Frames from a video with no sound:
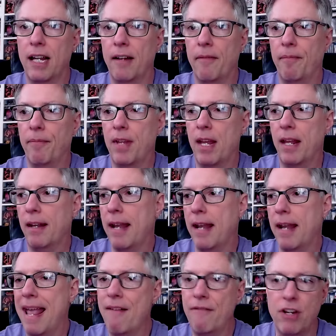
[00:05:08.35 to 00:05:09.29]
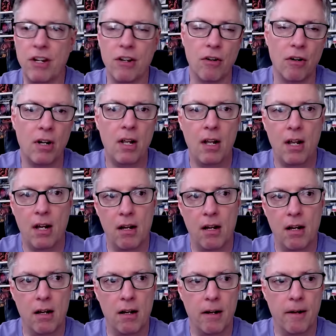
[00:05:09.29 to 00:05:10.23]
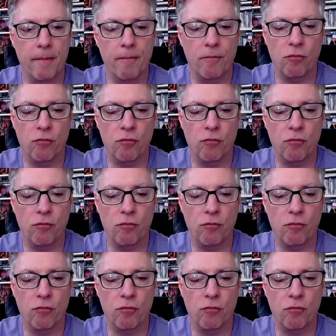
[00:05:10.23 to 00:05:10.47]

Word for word: and and heavier uh,